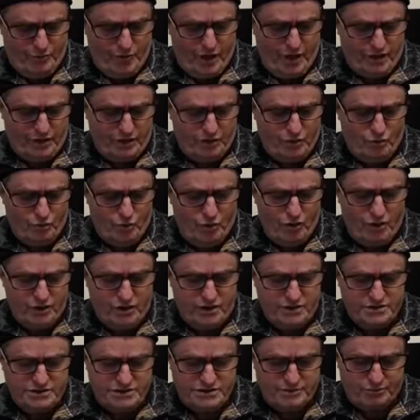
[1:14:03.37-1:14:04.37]
But what
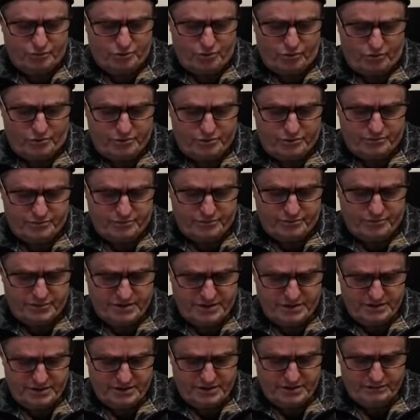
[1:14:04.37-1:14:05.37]
is the problem?
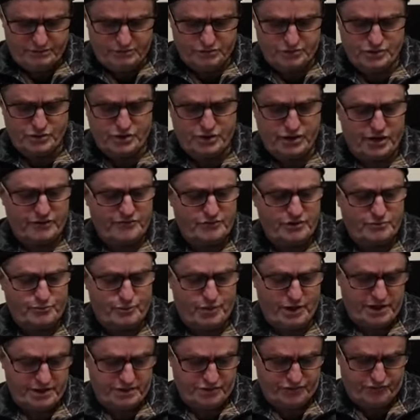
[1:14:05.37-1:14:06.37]
We'll turn over
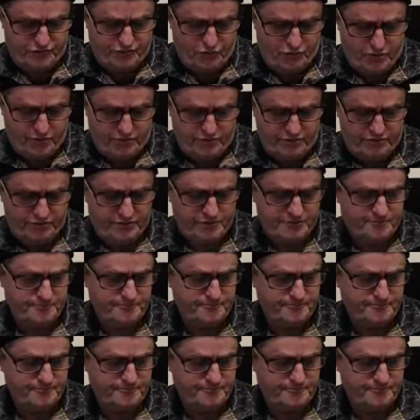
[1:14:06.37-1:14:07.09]
to page five.